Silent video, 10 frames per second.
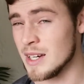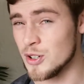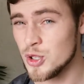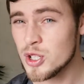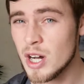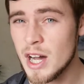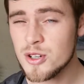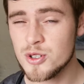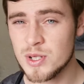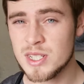And do your
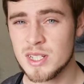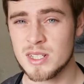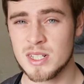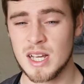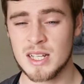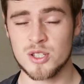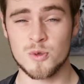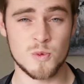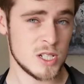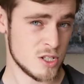own research as
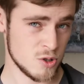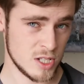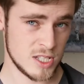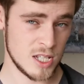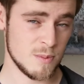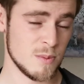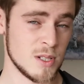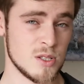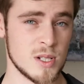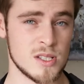to which joint
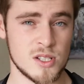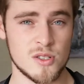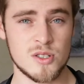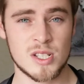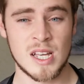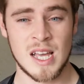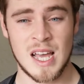supplement you want to use,